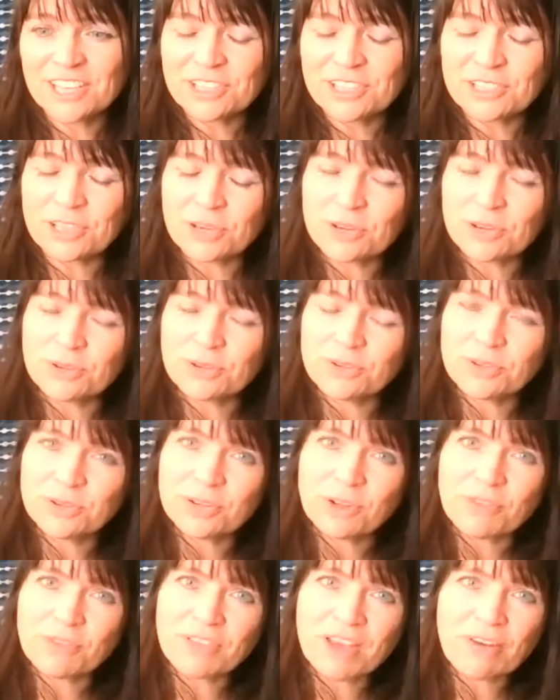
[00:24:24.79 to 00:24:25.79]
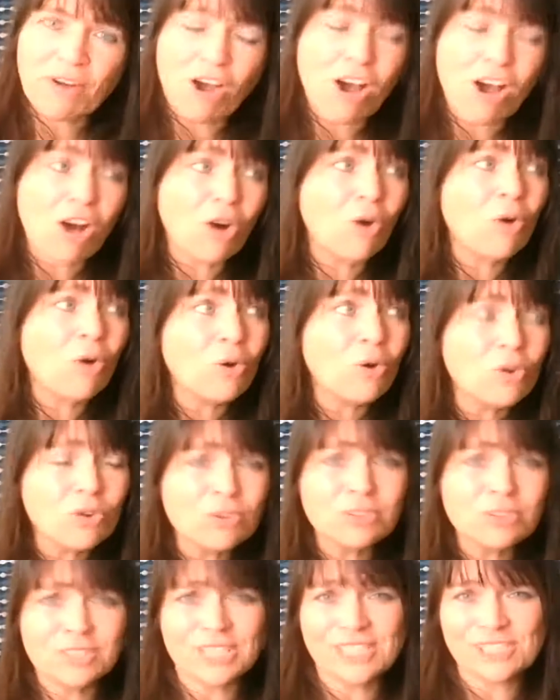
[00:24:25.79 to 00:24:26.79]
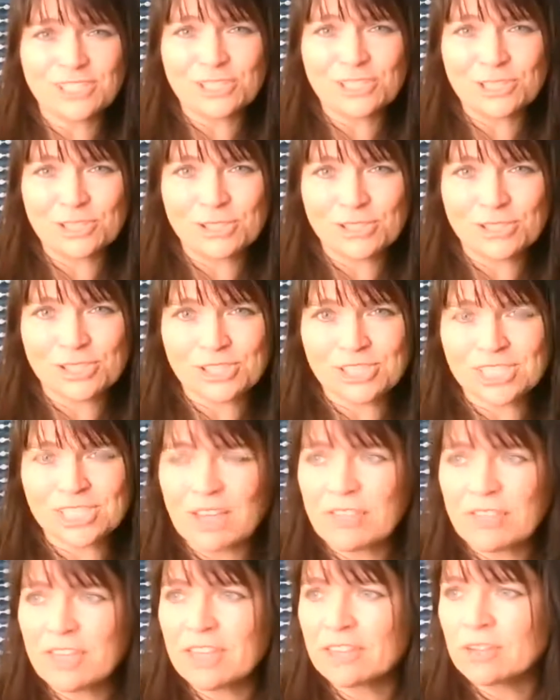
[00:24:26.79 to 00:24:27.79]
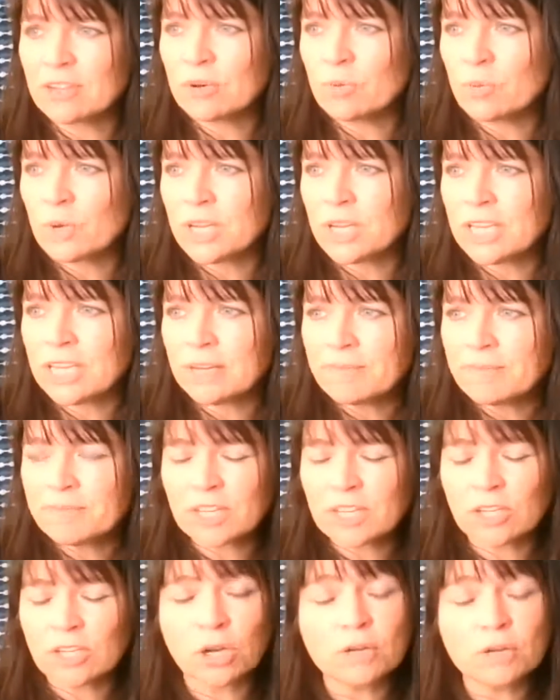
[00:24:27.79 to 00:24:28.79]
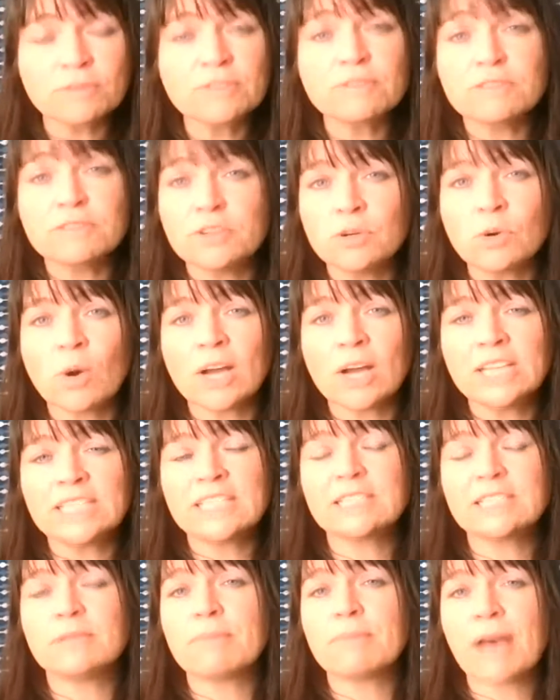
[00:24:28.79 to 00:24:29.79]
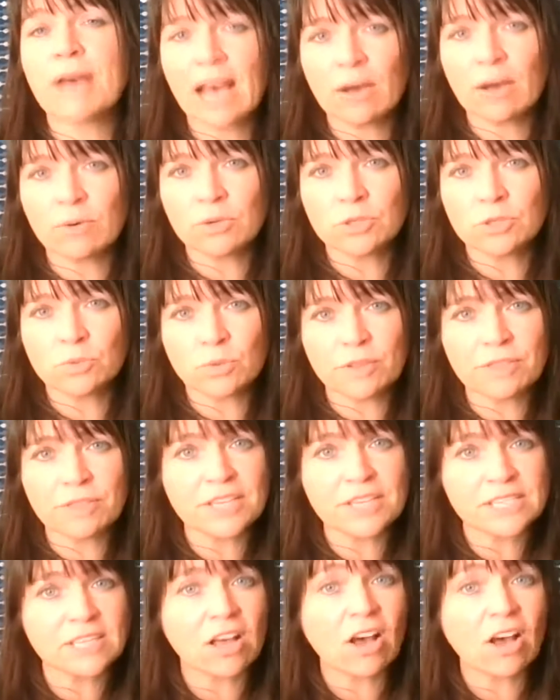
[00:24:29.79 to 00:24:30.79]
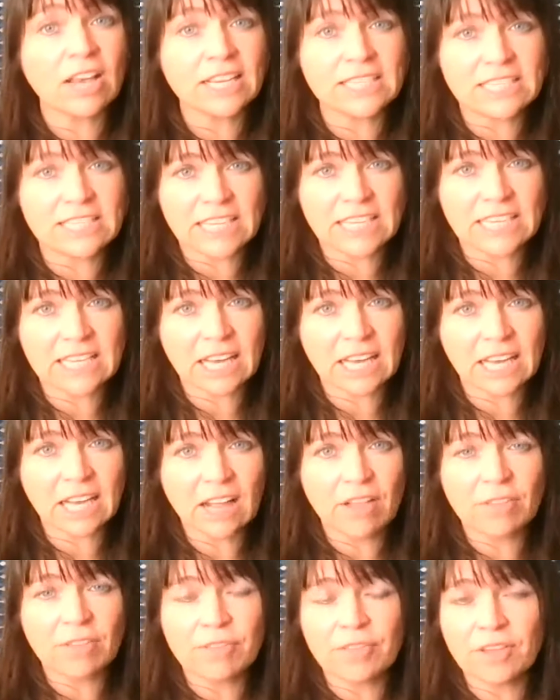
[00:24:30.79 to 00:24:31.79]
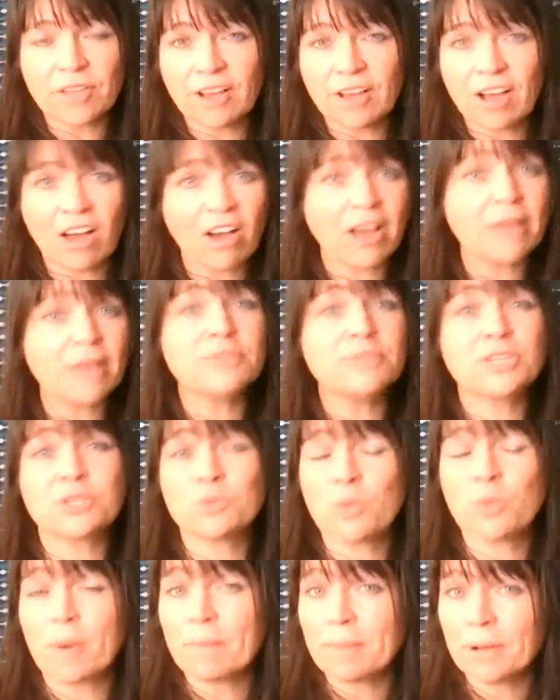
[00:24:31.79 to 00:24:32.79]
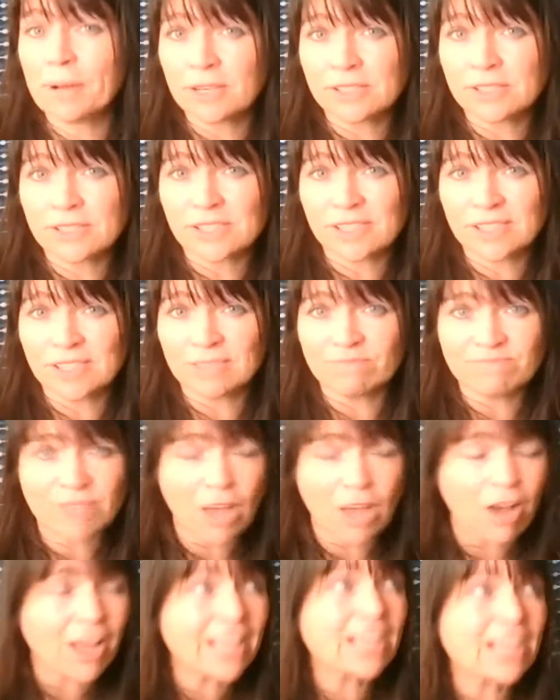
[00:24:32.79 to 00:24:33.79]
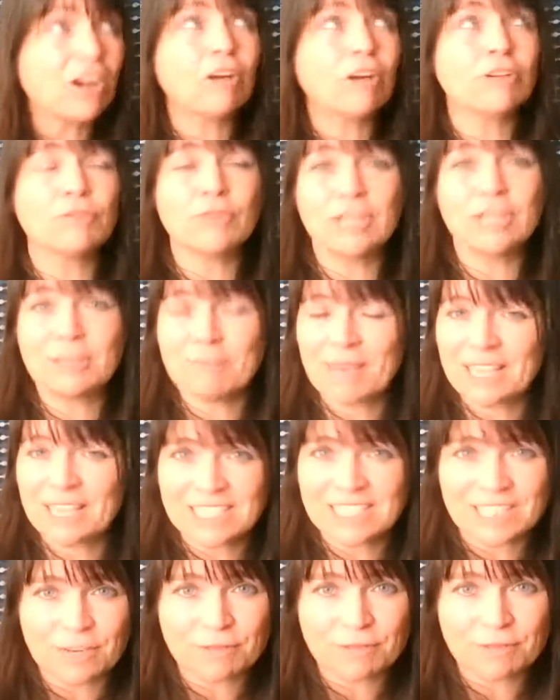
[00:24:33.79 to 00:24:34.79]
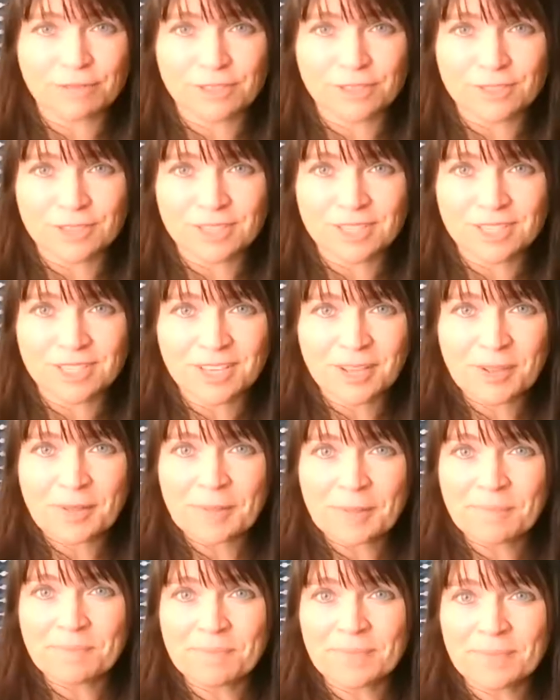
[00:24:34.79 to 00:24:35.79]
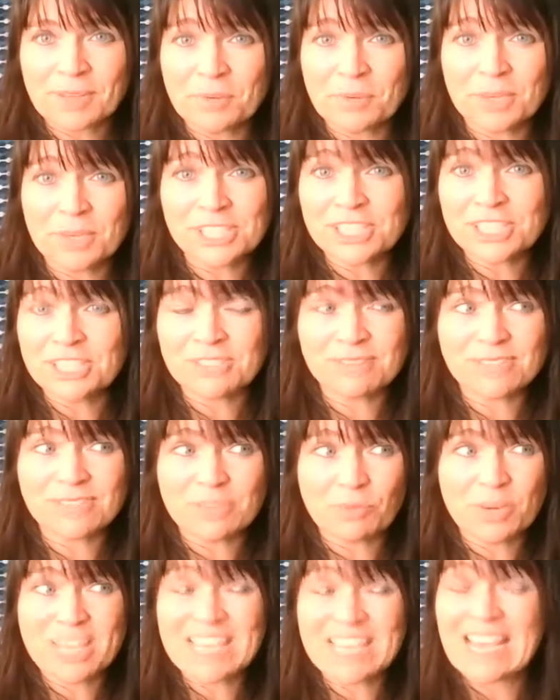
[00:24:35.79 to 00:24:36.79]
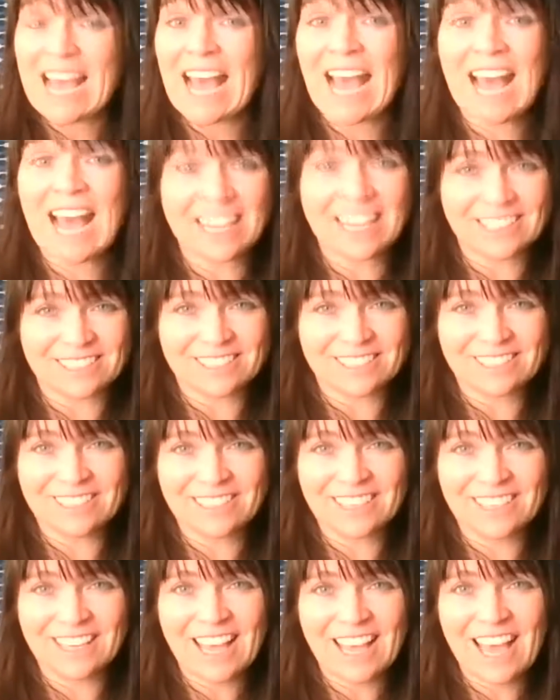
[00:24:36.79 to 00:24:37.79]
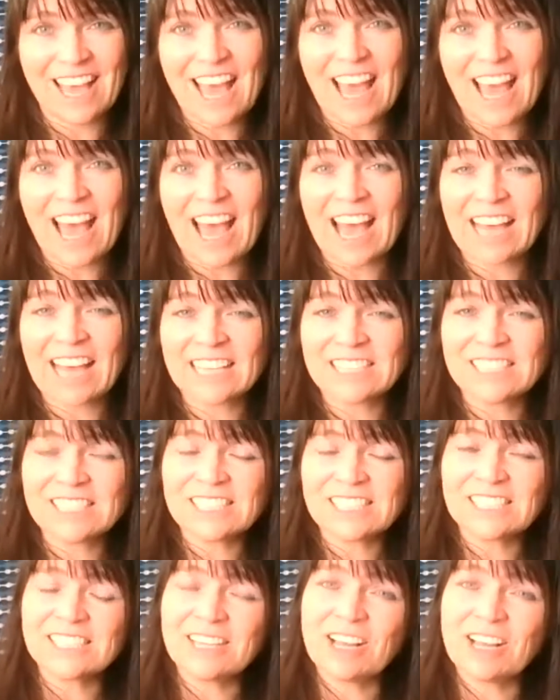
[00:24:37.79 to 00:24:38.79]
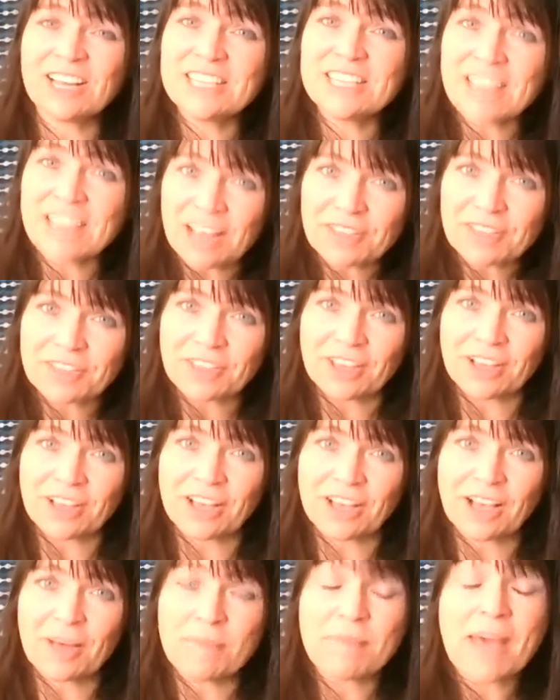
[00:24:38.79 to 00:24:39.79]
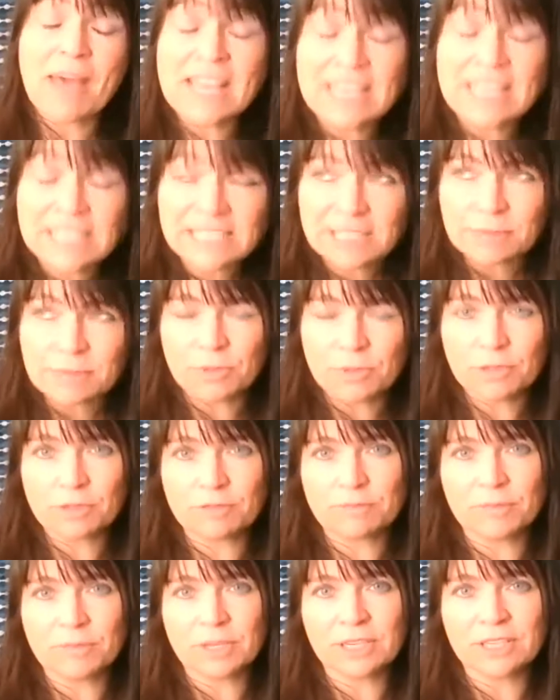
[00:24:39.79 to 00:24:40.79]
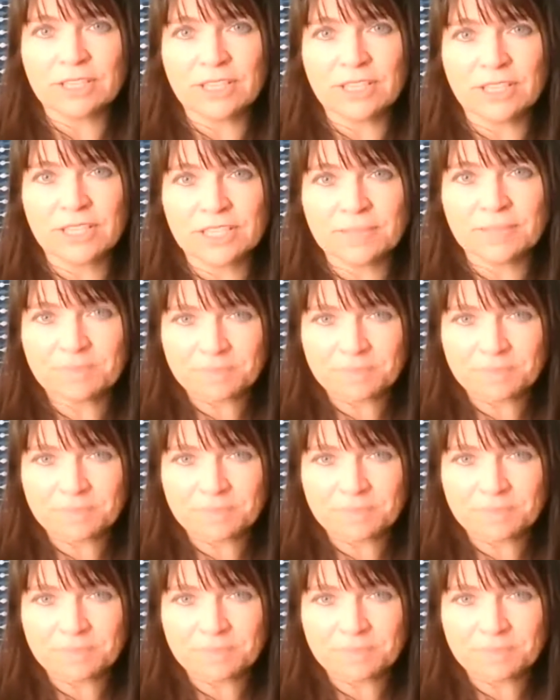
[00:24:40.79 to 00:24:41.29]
So, there are all these solutions. And I think that we can often feel quite disempowered with this idea that I'm just one person, I can't really make a difference, which we can. And another amazing movement that,